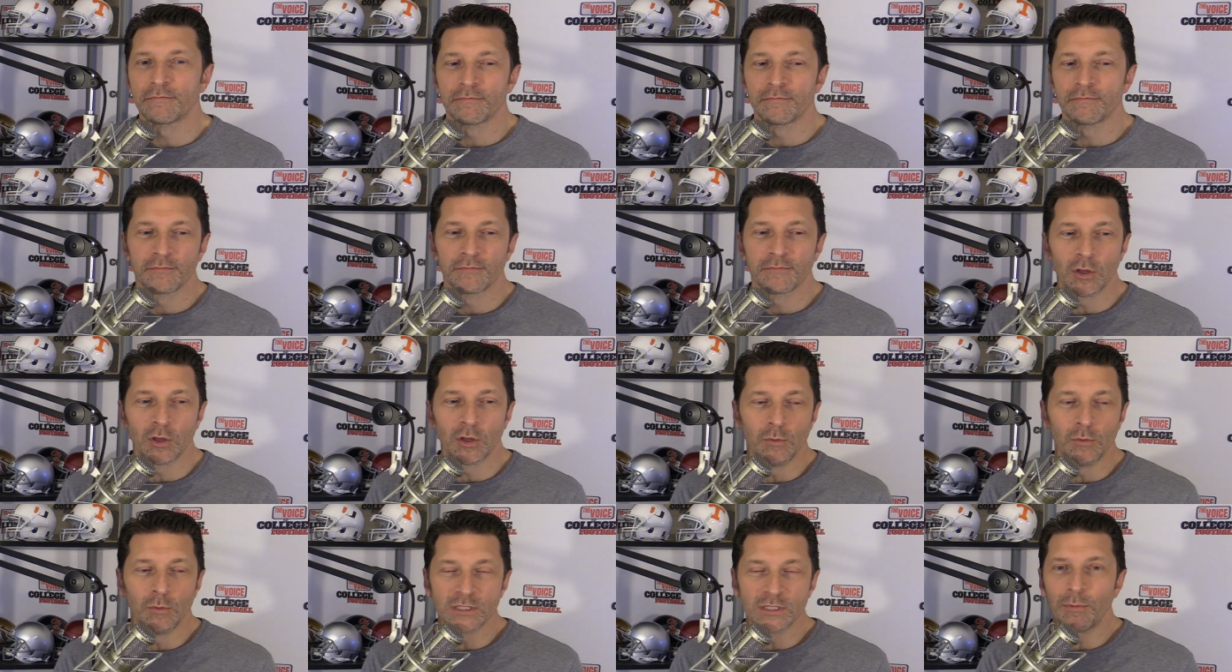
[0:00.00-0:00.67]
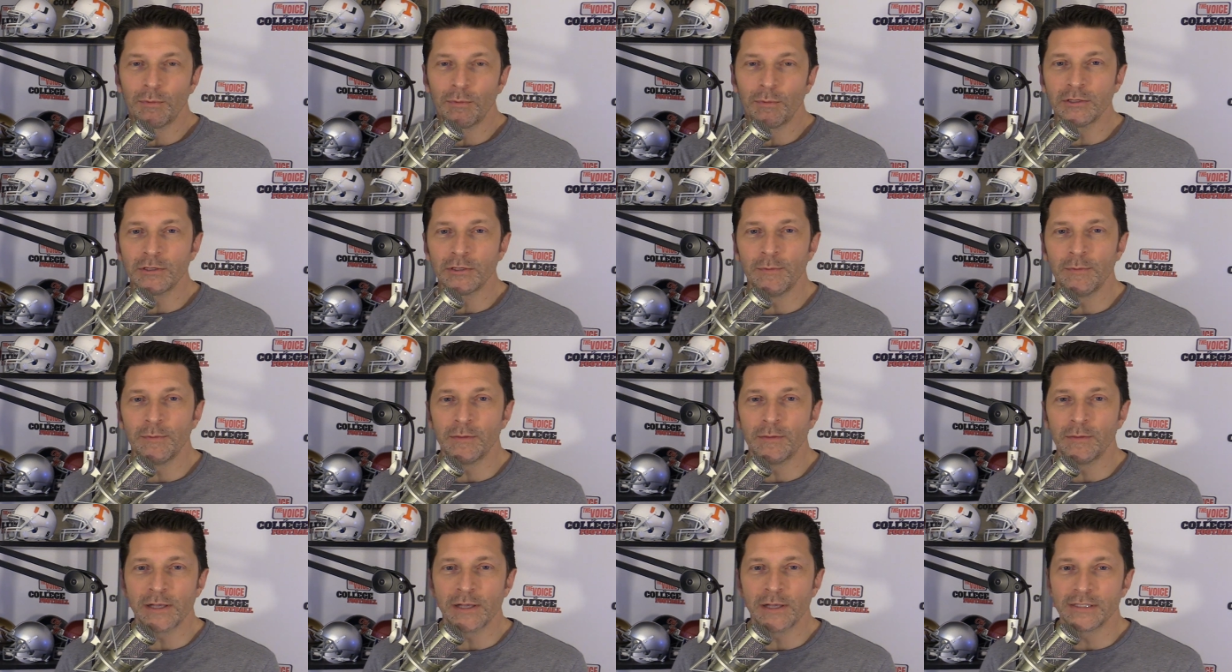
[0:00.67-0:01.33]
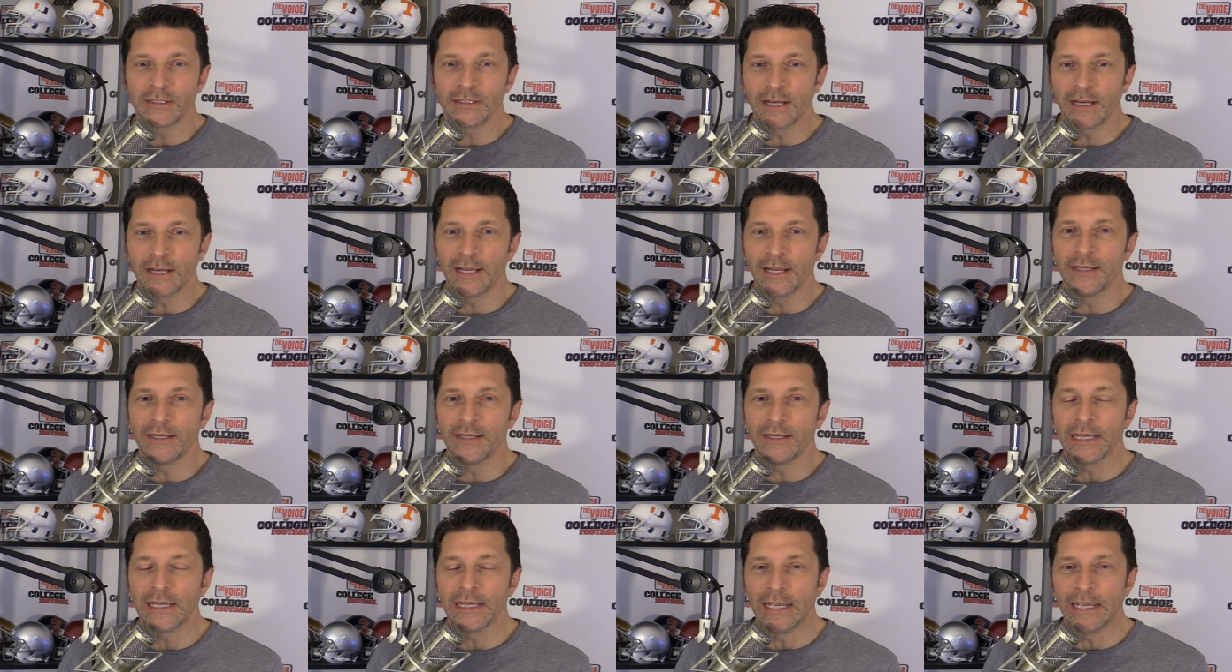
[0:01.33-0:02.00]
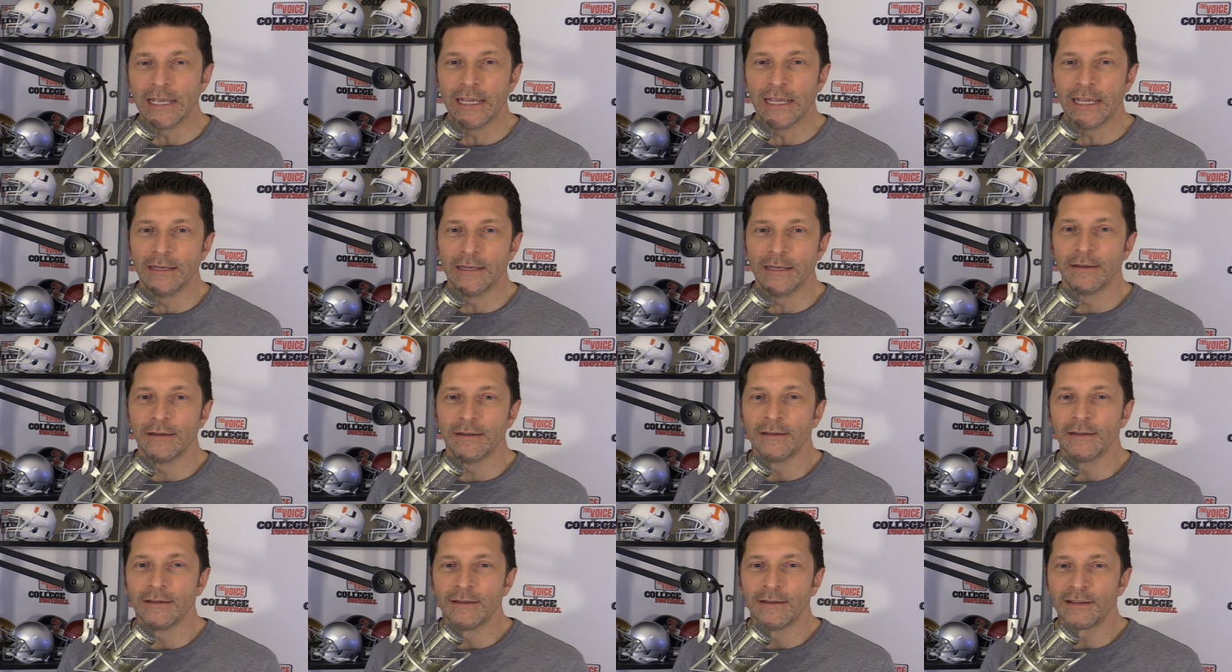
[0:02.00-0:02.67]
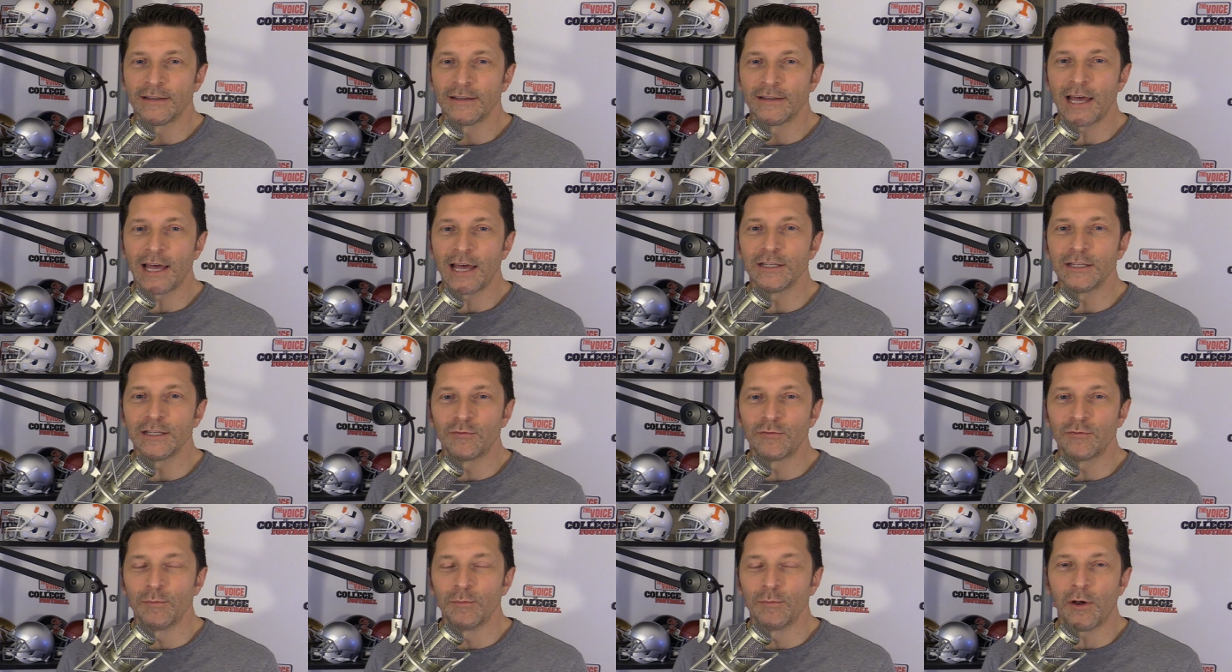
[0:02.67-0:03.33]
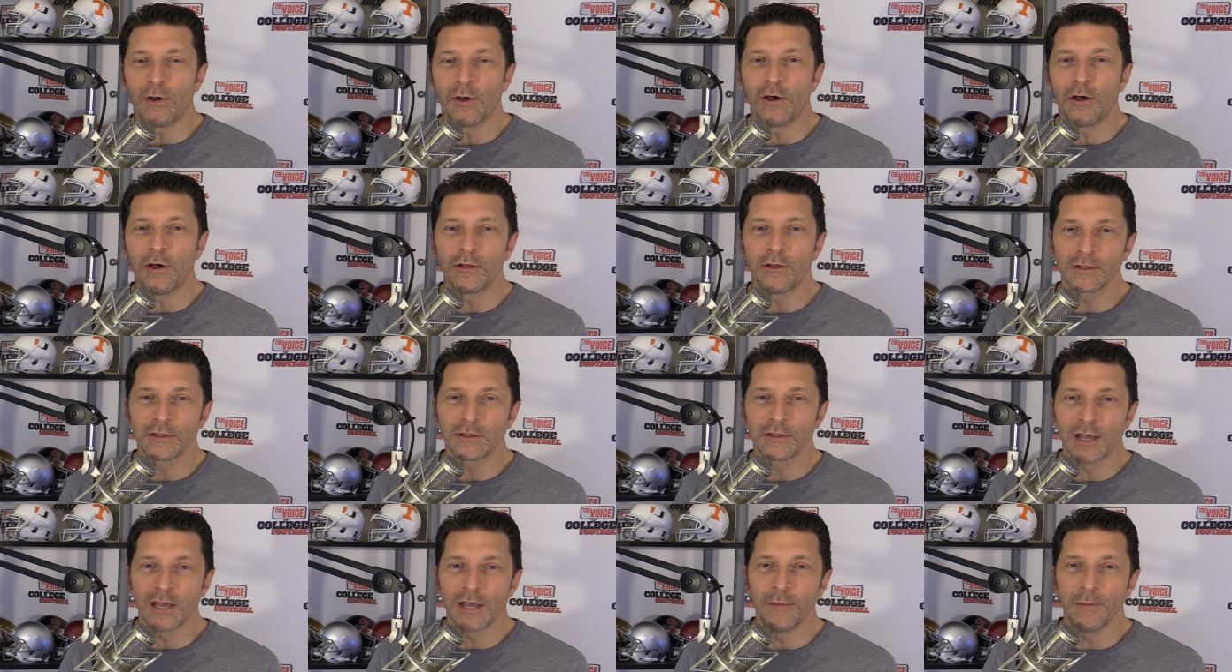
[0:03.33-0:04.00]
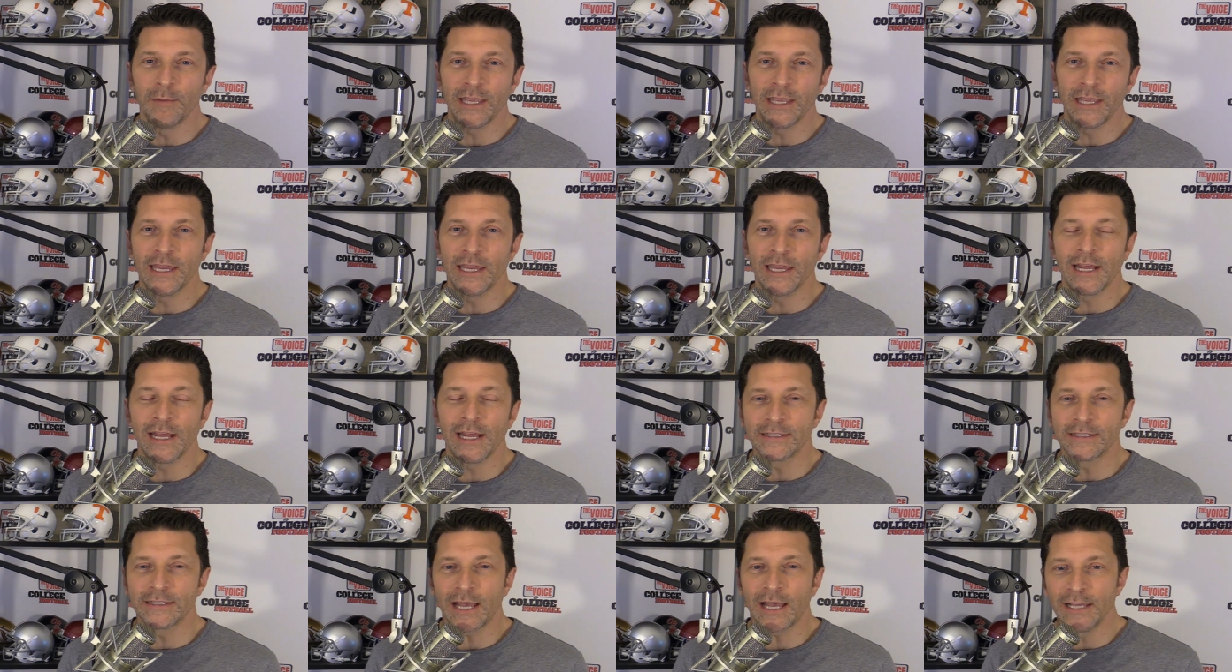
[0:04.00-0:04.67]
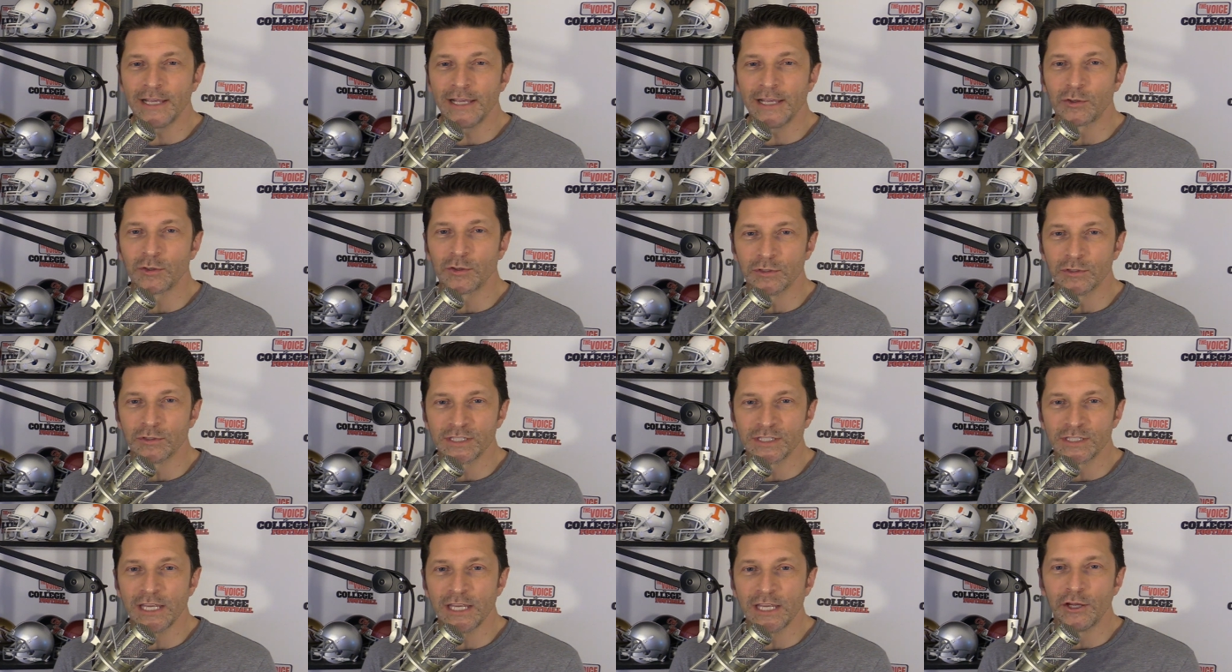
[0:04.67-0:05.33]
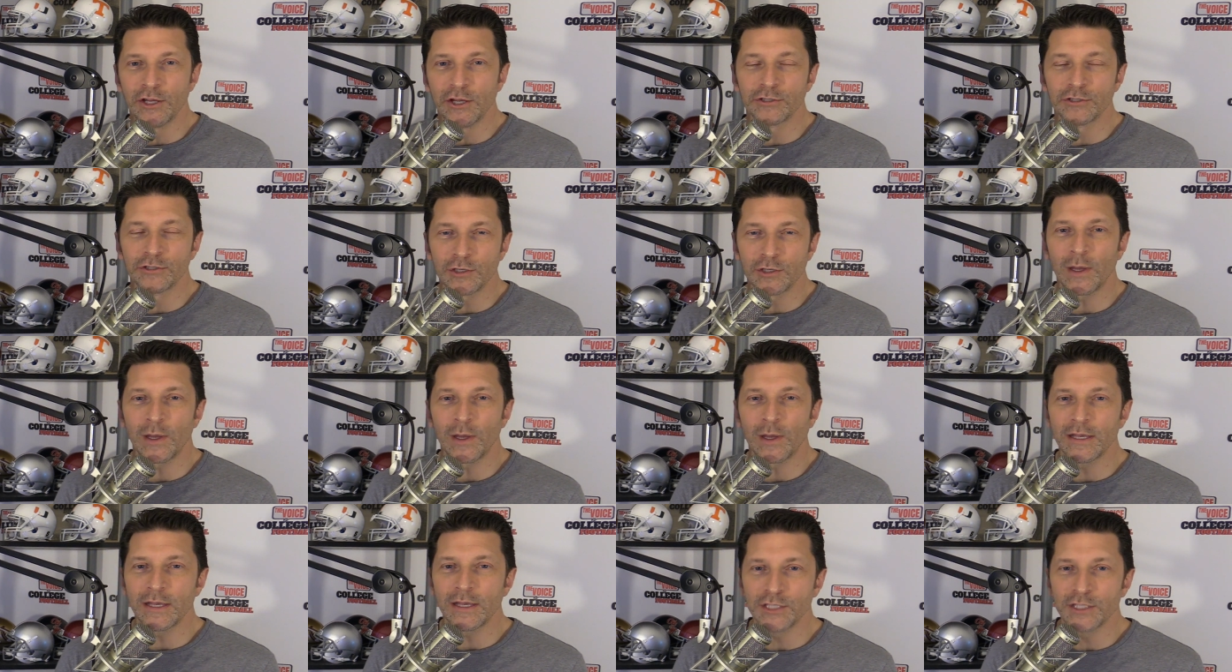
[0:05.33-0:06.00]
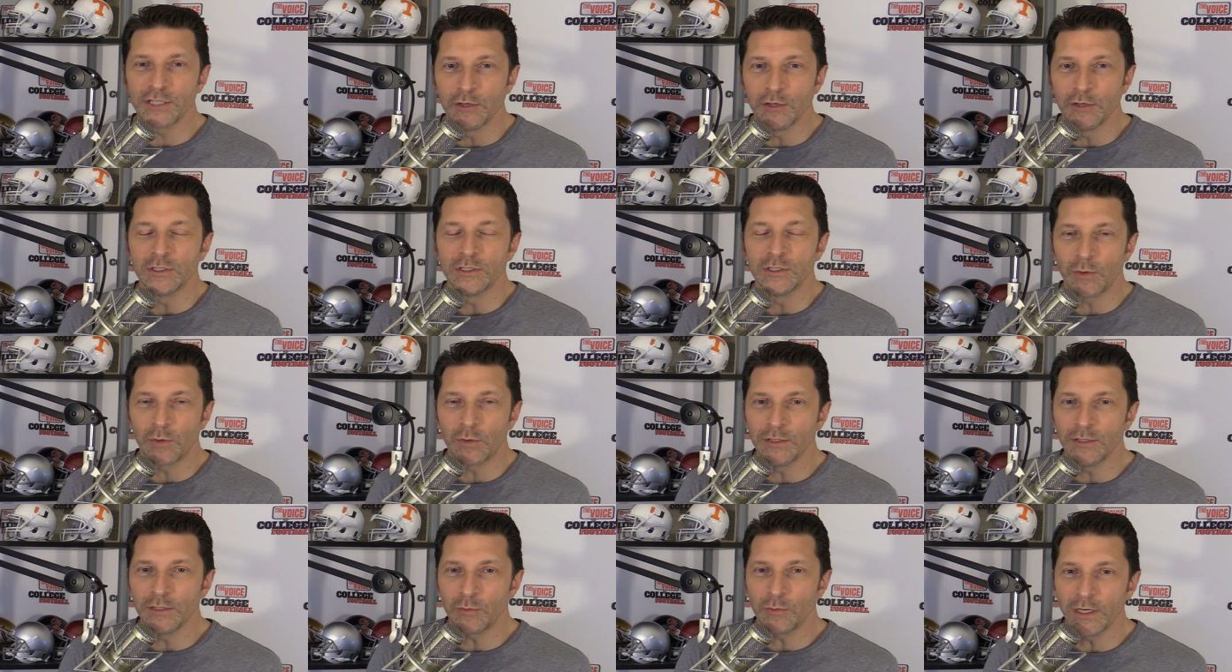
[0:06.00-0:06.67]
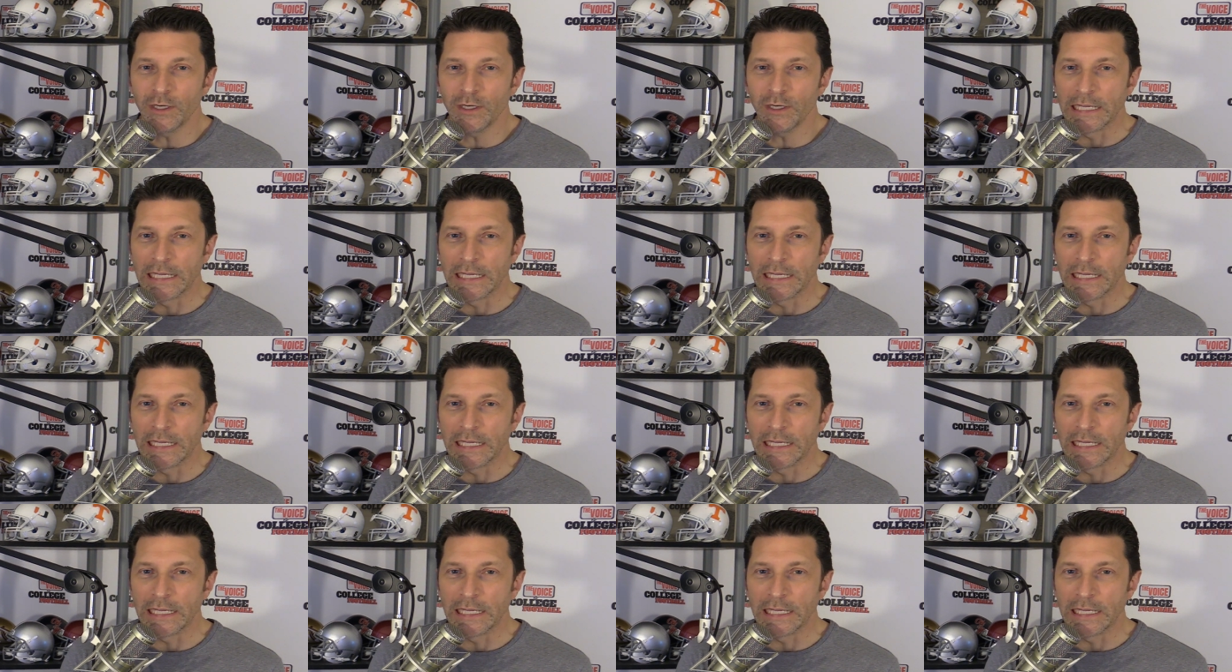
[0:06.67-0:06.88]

who was supposed to be the best tight end in college football coming in as a high school senior to LSU in 2020.